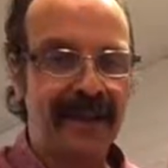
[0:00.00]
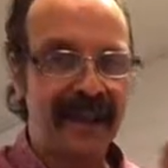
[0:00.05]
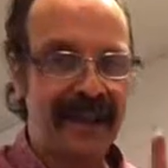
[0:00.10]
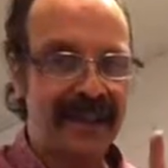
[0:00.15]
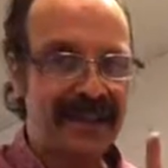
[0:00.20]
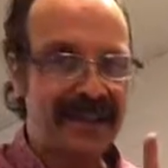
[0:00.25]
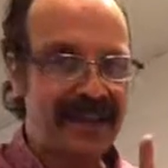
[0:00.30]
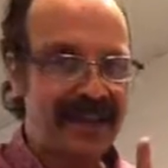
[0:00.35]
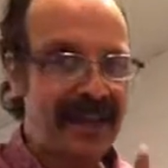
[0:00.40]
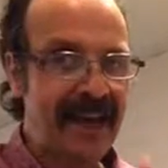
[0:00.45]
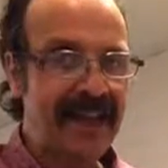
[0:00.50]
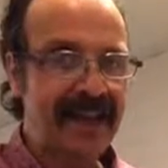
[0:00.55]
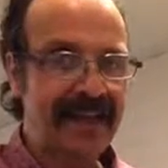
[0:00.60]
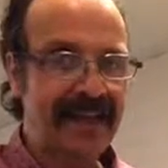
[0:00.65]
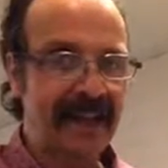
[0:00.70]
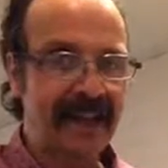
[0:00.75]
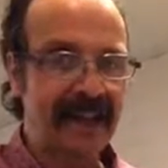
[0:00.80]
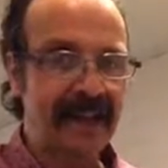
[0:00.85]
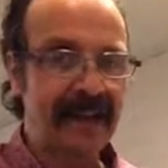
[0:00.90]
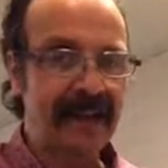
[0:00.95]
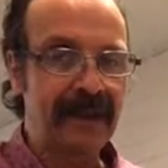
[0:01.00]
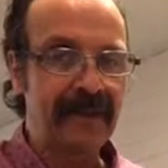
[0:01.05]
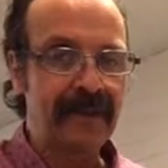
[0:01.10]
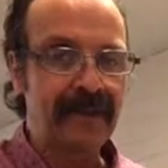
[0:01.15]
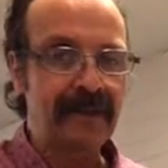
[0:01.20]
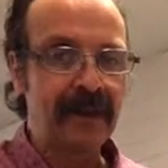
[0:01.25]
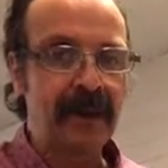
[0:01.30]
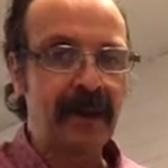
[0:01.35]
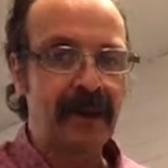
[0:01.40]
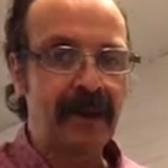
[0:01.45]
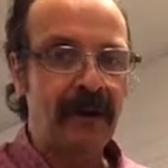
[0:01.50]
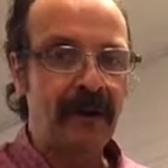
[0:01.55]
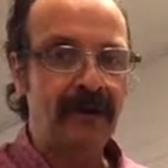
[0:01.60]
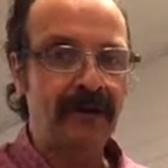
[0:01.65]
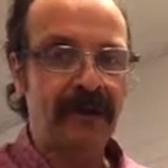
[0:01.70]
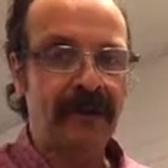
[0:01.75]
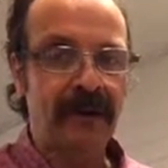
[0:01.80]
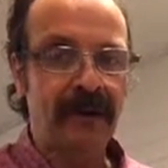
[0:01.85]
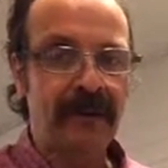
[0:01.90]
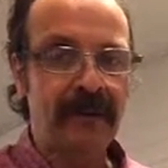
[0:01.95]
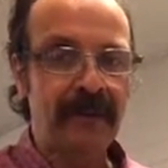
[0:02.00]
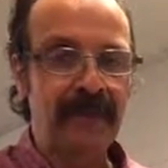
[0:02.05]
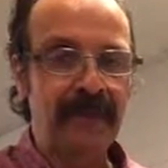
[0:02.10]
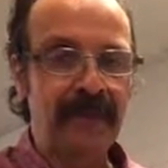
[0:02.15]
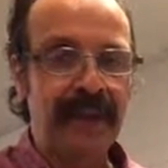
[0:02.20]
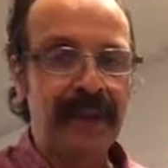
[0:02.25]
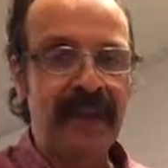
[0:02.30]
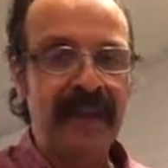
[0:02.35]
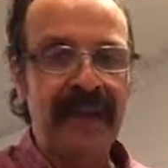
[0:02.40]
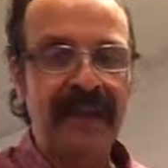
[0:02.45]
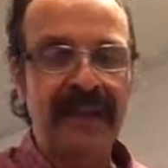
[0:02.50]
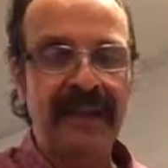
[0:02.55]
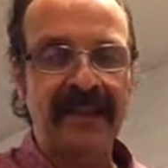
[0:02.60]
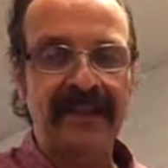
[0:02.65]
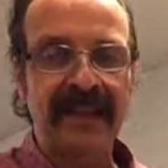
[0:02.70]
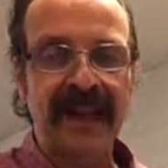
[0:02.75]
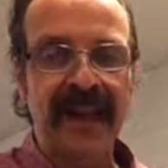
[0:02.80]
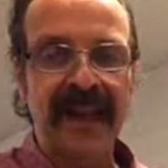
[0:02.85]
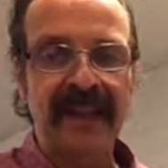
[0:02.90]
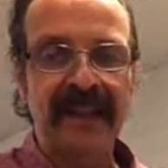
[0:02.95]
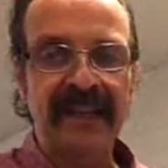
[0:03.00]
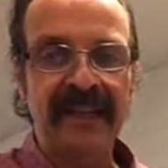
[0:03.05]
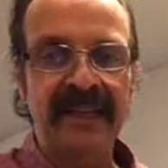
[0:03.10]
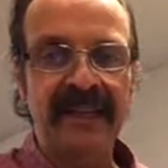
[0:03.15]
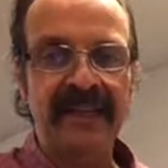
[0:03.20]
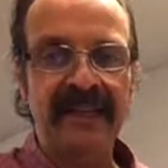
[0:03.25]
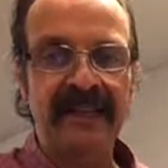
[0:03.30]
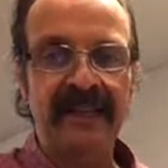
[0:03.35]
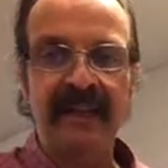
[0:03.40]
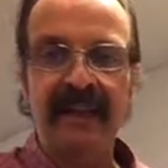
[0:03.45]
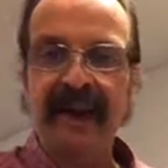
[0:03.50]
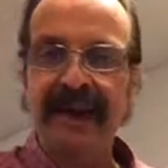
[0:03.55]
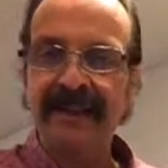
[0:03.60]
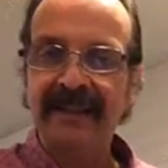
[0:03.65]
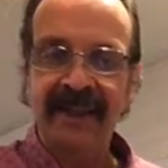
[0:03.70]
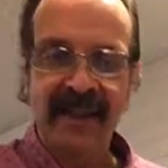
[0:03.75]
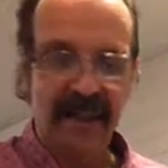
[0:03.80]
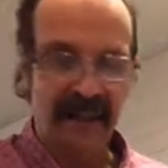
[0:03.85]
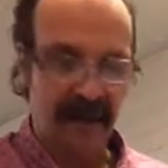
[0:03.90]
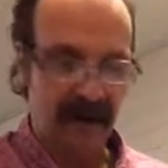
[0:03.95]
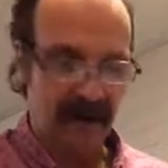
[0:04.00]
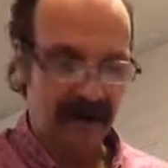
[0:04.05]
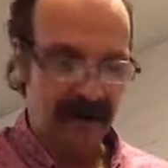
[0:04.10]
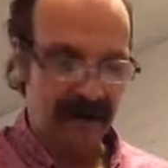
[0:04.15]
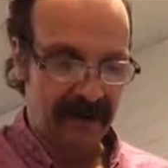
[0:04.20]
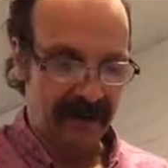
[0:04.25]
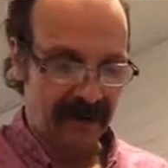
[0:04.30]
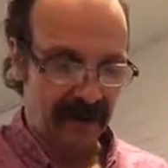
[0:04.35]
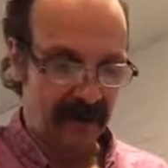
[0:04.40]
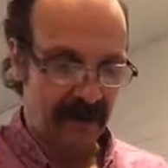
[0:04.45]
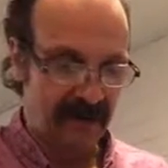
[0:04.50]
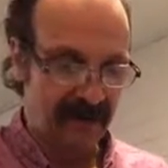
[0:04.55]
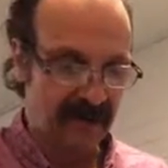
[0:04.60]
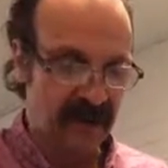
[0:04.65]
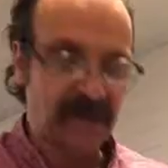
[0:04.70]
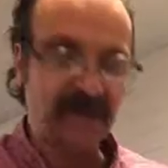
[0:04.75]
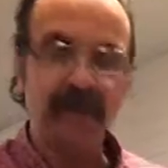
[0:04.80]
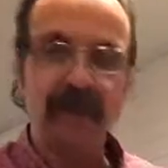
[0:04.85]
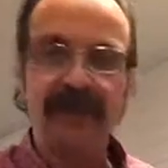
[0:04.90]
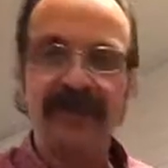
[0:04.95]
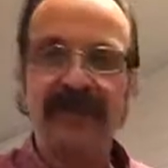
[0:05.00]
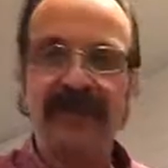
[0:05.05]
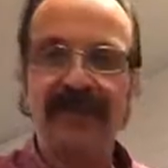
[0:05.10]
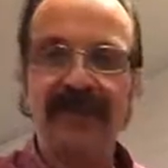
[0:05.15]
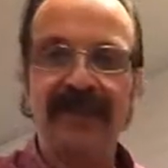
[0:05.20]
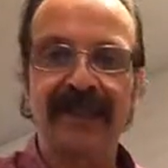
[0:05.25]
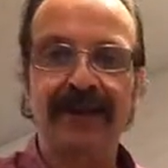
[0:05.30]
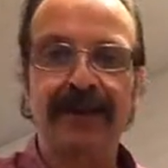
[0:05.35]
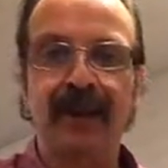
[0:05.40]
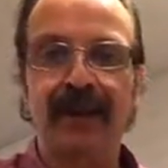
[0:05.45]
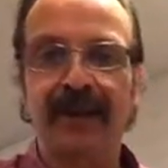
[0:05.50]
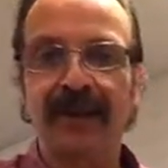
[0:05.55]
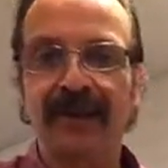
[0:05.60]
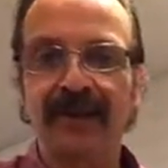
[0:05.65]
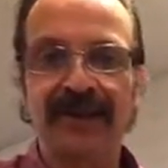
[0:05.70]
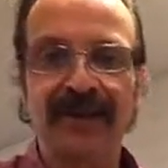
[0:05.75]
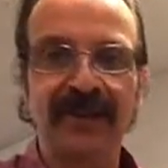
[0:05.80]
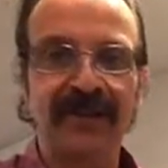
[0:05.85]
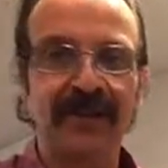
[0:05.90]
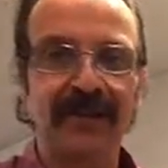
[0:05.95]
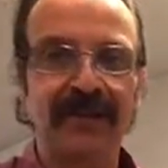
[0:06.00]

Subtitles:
And secondly, also, is that it's not that hard. That little bit of the smoke is just the burners as